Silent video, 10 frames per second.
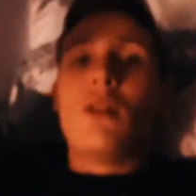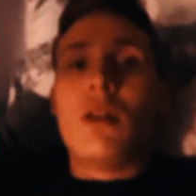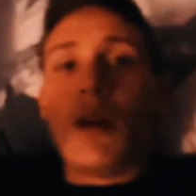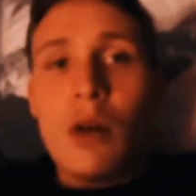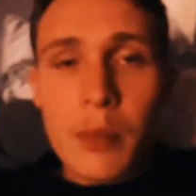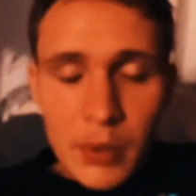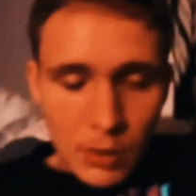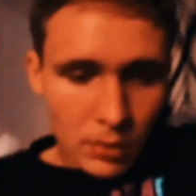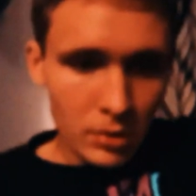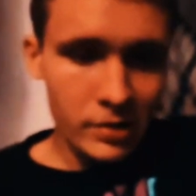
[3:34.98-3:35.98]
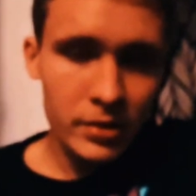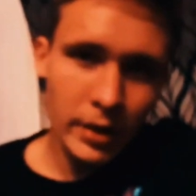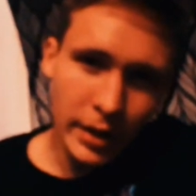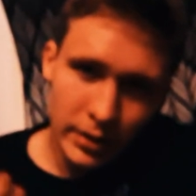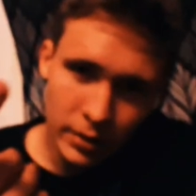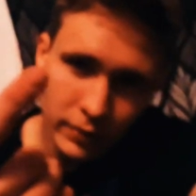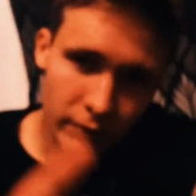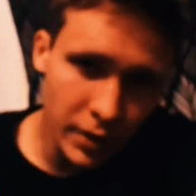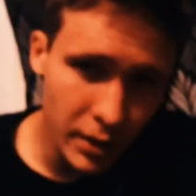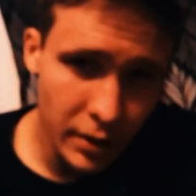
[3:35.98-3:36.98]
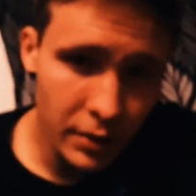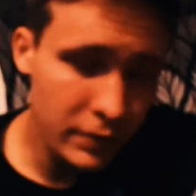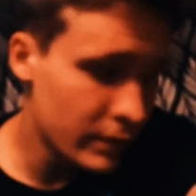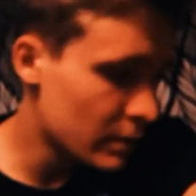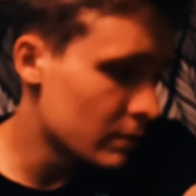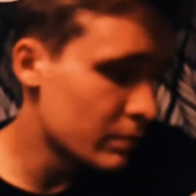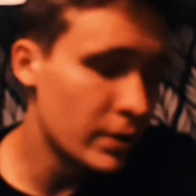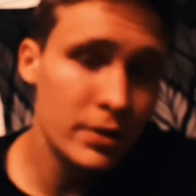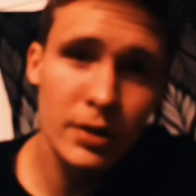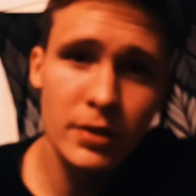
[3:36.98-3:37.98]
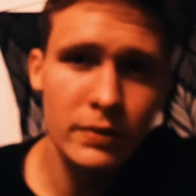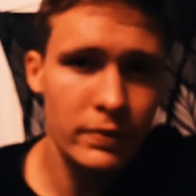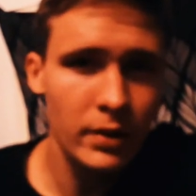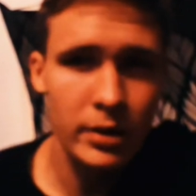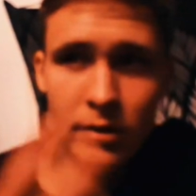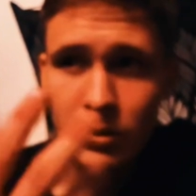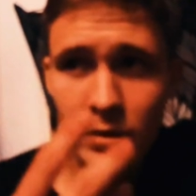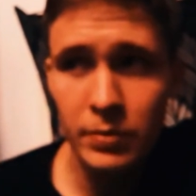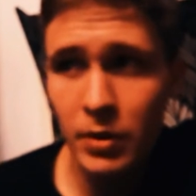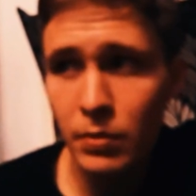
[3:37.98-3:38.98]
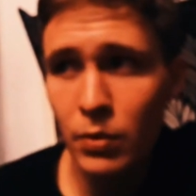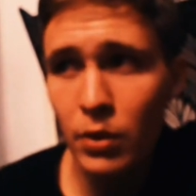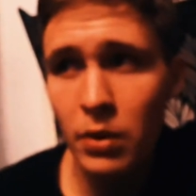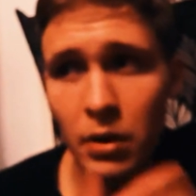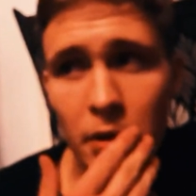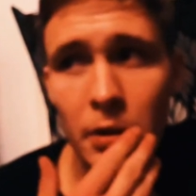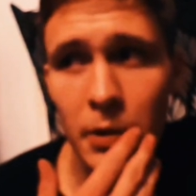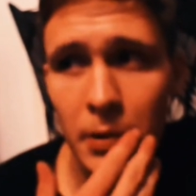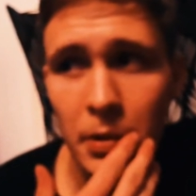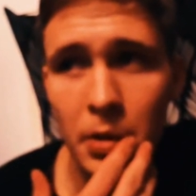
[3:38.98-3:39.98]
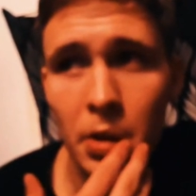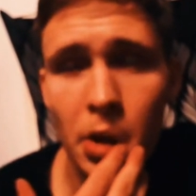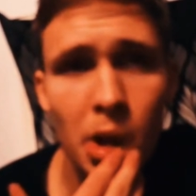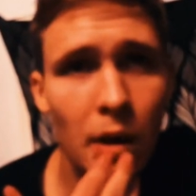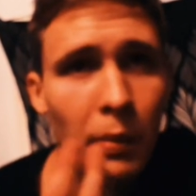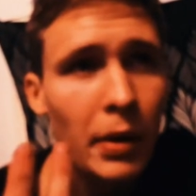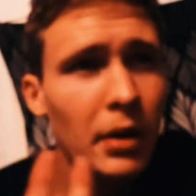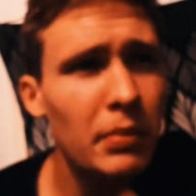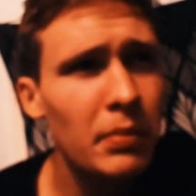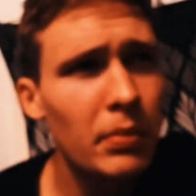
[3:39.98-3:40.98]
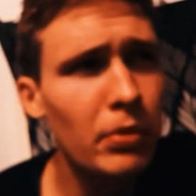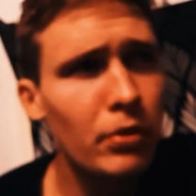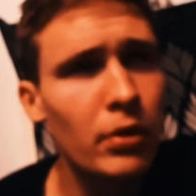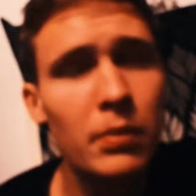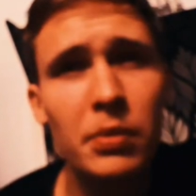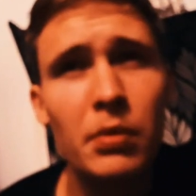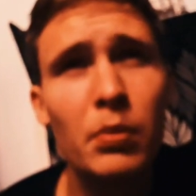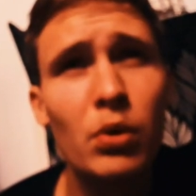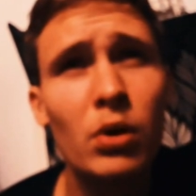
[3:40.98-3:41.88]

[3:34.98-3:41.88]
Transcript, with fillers: The homie just active got a fucking PlayStation 5, so expect more uh, shit. I might stream some more.